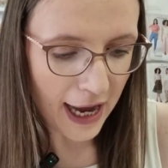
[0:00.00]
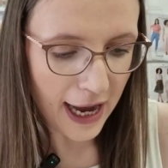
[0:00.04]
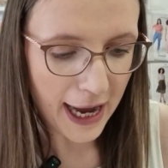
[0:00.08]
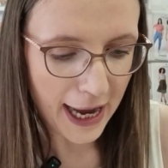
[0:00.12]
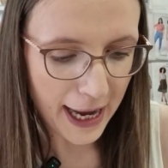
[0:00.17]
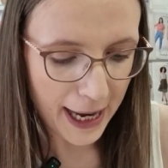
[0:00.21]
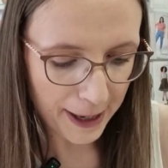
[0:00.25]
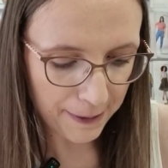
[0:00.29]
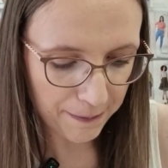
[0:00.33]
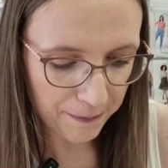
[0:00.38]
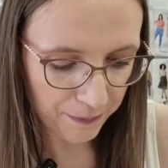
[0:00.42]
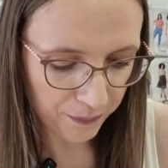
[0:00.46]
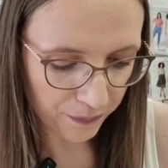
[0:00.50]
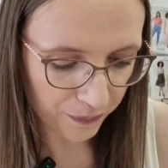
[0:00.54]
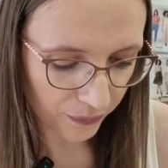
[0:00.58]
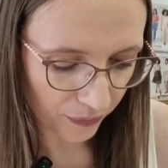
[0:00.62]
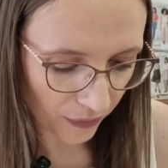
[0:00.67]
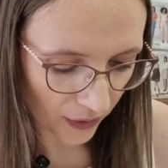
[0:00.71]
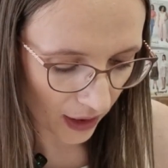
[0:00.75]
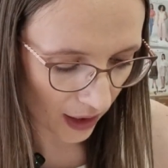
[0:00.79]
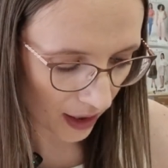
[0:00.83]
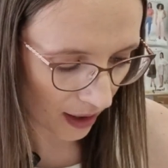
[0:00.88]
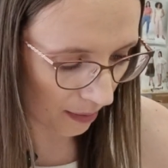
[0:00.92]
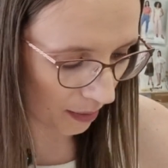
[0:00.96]
I'm
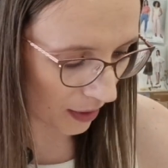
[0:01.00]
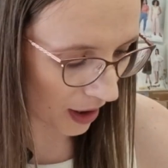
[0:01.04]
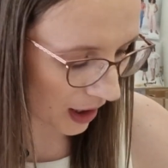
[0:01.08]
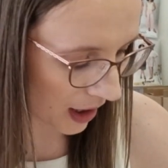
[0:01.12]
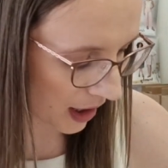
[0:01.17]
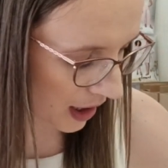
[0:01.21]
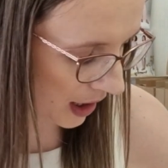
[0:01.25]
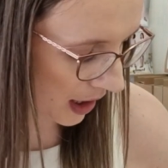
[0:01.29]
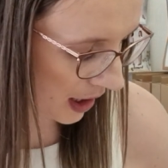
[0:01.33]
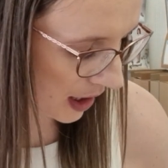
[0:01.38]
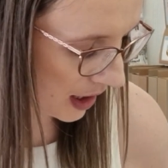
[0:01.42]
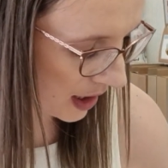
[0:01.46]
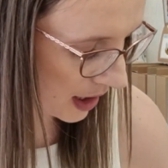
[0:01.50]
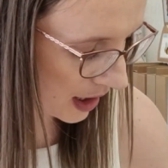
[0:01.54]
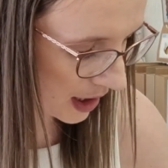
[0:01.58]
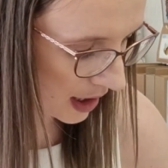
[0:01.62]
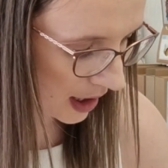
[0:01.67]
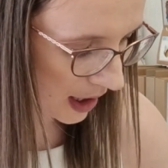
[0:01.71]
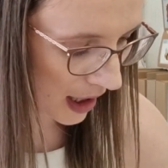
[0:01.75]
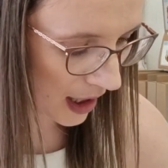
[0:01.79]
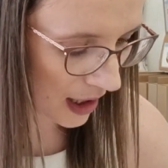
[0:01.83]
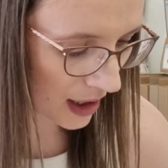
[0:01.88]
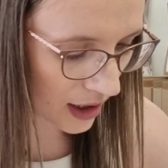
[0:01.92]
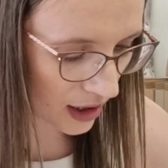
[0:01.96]
going to
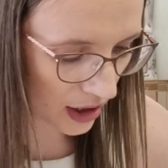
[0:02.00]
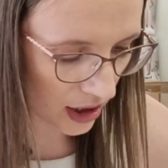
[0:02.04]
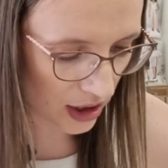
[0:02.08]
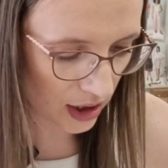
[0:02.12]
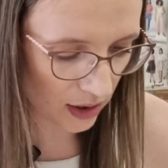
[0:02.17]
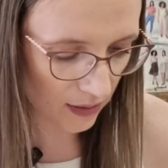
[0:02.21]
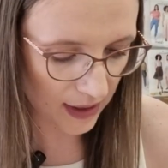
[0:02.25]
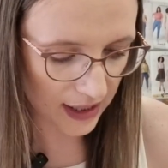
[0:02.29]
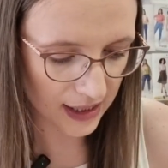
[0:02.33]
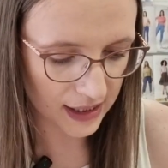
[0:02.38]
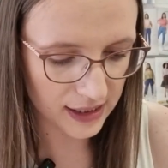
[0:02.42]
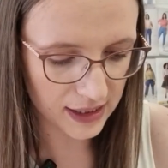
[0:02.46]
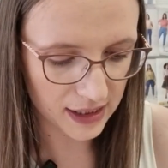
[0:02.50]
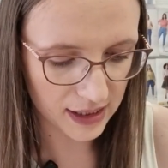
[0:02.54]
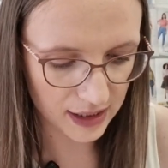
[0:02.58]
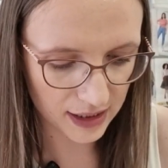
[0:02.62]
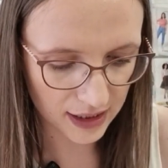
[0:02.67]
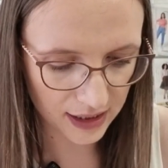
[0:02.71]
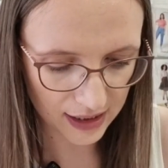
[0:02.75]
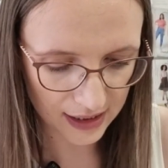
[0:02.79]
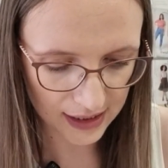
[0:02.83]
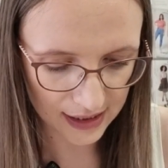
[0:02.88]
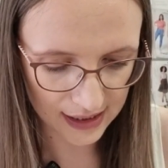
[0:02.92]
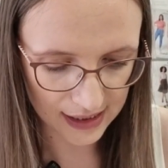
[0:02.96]
undo it so you
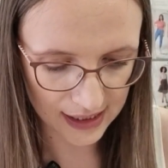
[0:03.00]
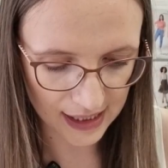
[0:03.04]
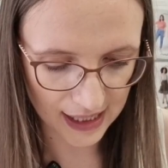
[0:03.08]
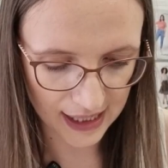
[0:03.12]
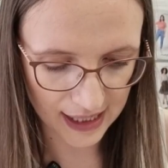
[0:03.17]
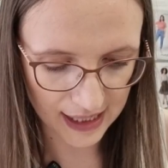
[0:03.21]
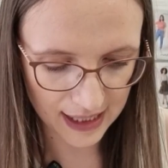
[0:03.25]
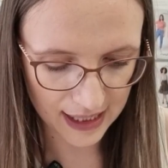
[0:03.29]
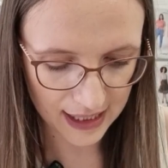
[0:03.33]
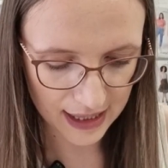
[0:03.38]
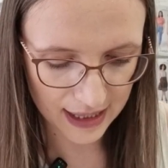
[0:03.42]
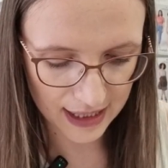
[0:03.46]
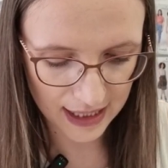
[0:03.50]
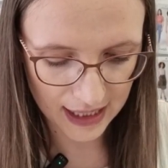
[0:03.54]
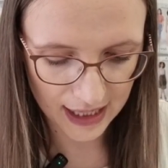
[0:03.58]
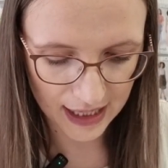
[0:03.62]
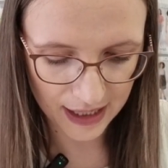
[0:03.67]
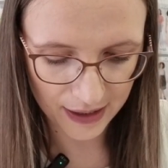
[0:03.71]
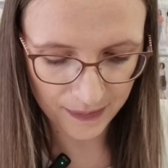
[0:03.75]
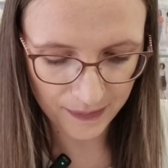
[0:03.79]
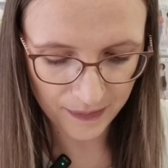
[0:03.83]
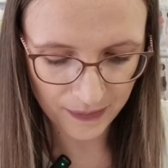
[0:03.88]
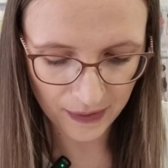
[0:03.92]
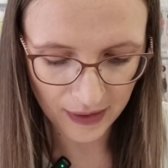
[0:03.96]
can see
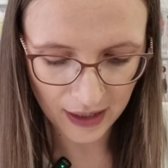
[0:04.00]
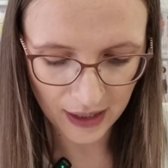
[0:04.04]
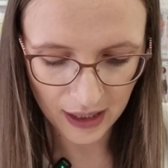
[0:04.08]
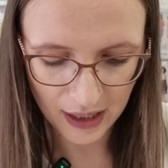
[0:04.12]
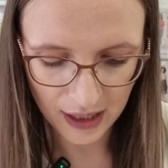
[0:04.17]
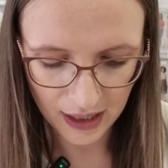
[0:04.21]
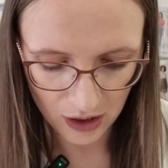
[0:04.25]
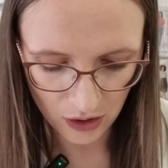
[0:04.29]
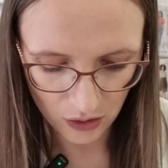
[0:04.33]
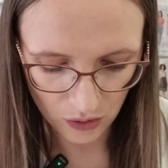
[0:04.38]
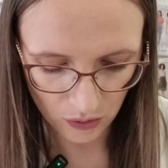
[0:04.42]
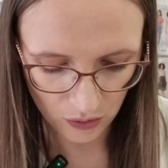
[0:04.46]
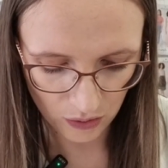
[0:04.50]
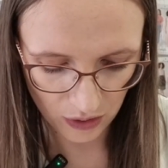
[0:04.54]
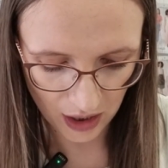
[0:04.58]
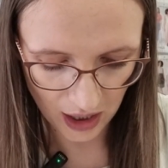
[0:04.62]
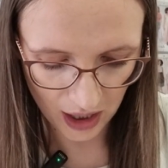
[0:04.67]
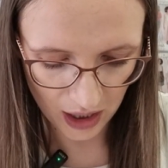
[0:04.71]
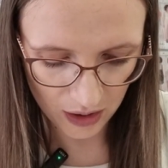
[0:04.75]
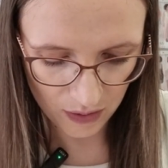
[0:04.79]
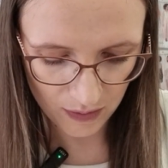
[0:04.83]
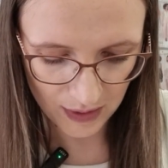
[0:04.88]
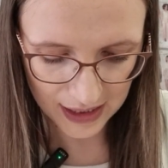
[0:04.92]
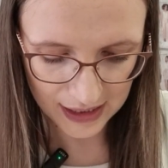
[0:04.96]
that
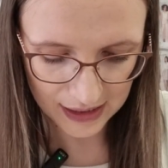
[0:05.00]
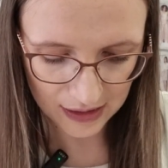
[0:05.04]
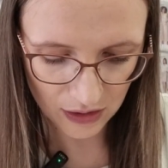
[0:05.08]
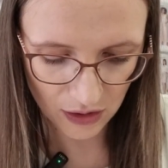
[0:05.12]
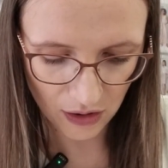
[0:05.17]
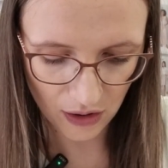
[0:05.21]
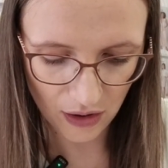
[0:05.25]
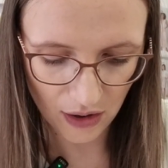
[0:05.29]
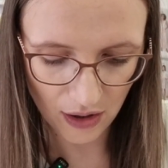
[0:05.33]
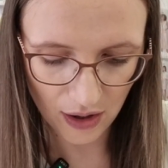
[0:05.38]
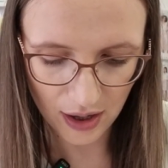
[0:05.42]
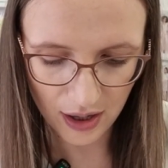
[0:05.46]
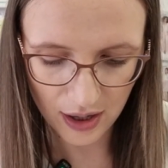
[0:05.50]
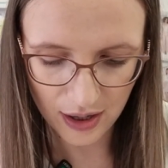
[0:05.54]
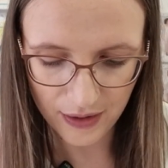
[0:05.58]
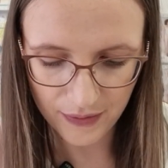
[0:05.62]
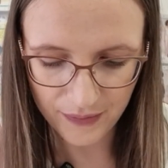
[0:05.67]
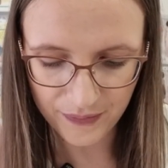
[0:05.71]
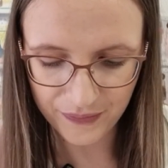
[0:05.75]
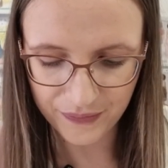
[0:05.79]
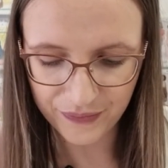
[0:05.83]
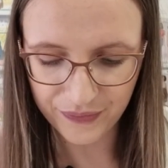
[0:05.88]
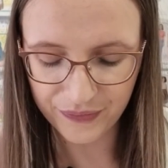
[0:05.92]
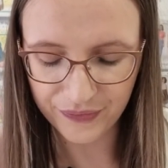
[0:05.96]
although it's got
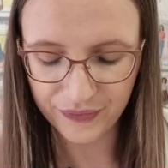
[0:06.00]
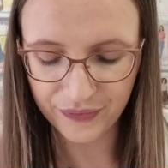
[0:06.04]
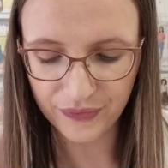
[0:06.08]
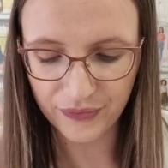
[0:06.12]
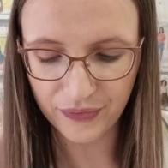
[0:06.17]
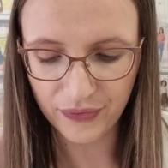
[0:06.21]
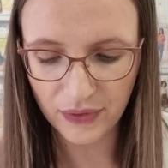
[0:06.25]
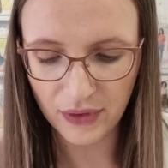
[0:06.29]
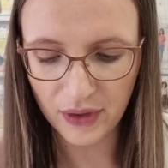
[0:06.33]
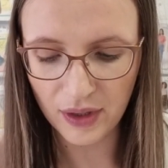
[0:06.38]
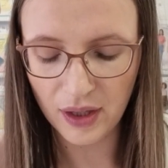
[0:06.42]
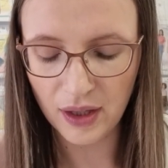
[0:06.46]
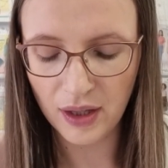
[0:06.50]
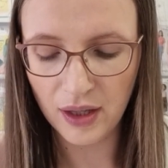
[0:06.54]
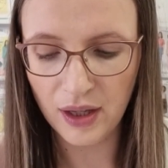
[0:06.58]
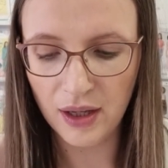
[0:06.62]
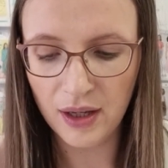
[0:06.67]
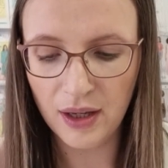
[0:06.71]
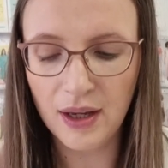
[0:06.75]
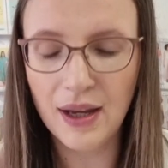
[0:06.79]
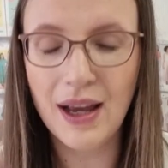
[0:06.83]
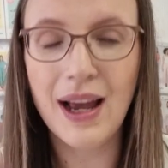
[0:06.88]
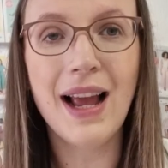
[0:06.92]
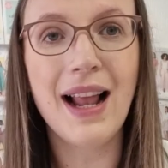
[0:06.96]

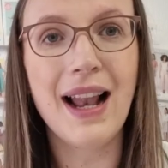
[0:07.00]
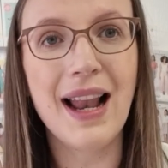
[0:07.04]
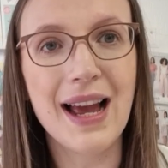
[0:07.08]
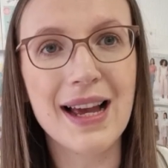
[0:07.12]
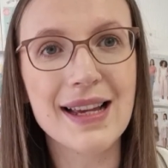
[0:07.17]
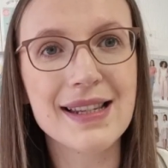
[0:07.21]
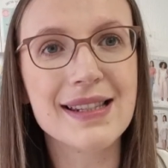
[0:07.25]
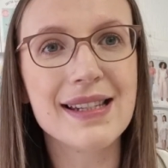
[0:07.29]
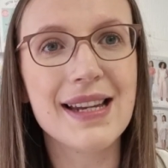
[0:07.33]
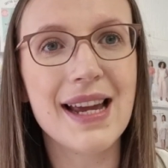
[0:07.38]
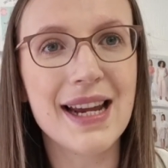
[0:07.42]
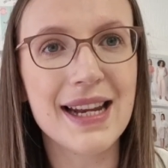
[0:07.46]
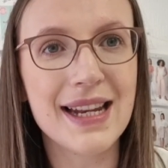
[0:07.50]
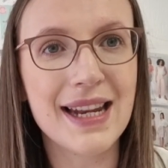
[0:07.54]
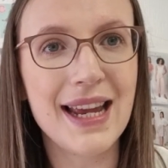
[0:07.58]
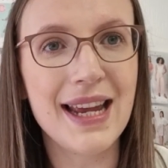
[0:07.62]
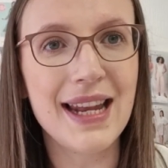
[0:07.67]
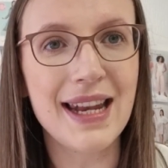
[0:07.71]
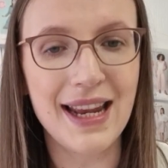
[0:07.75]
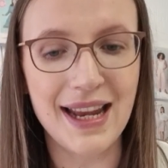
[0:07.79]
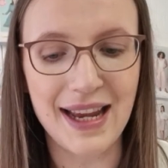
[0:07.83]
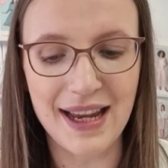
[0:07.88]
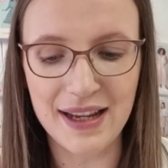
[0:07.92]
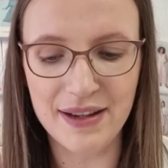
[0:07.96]
elastane
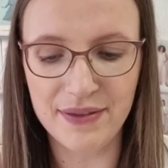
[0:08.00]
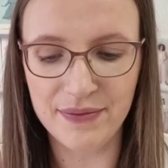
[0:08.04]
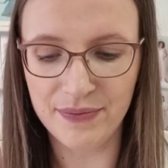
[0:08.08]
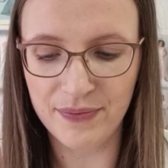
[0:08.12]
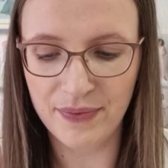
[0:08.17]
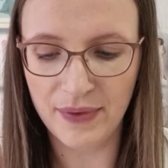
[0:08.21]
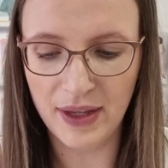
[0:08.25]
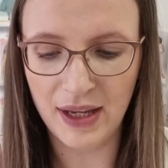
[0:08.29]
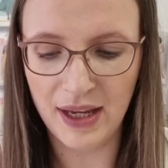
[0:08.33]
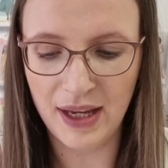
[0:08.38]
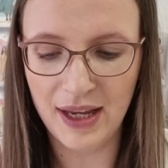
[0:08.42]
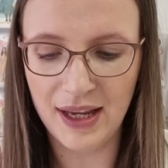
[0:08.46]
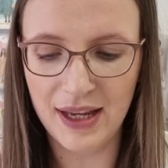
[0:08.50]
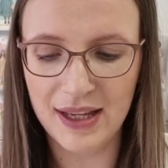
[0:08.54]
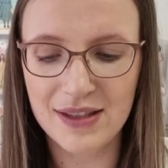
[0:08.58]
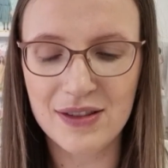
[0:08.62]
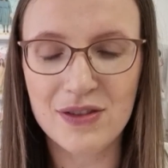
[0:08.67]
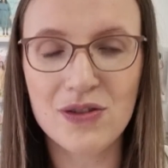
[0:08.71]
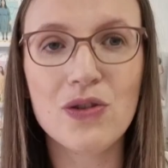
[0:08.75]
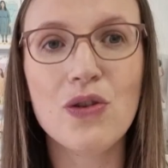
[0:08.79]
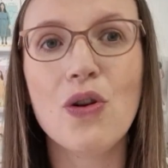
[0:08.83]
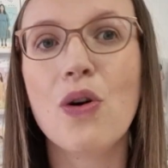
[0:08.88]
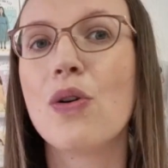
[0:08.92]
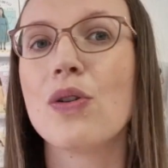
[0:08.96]
in it,
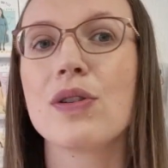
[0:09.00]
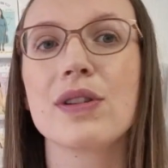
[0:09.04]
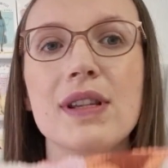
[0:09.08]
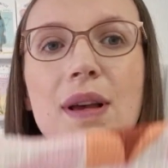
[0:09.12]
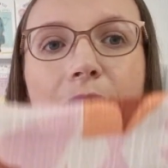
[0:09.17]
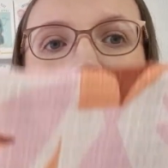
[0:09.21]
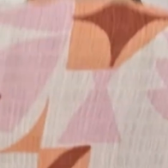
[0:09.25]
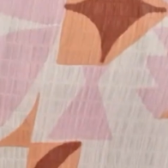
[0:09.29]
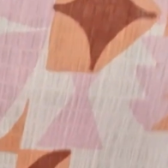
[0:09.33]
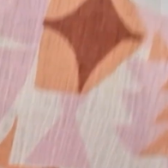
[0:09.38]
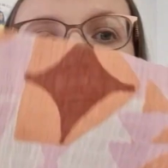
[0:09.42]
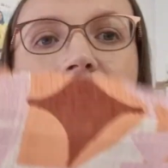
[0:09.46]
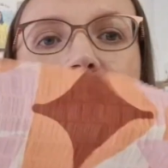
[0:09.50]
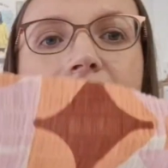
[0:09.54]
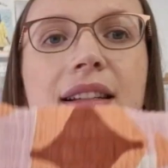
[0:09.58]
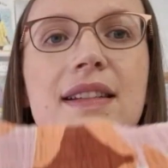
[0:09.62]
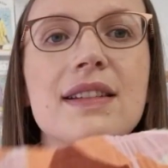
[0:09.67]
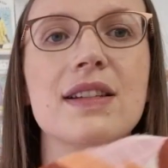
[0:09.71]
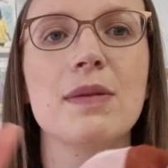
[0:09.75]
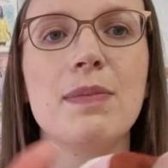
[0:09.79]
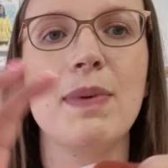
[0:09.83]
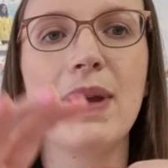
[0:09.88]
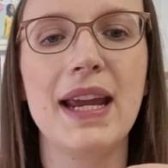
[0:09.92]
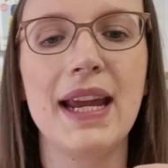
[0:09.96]
it's not something
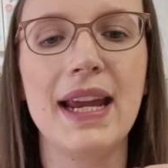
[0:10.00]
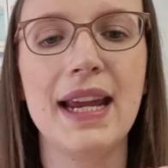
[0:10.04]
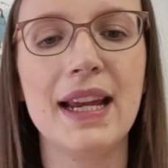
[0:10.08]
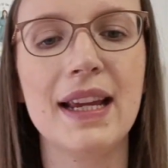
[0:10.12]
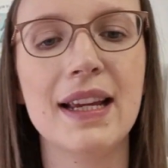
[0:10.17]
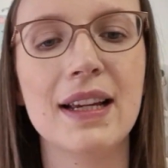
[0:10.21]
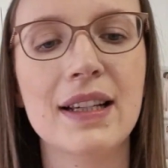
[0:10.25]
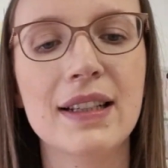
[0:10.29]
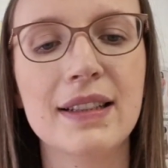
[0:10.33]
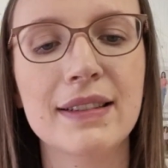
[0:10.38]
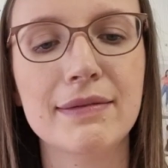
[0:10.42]
to be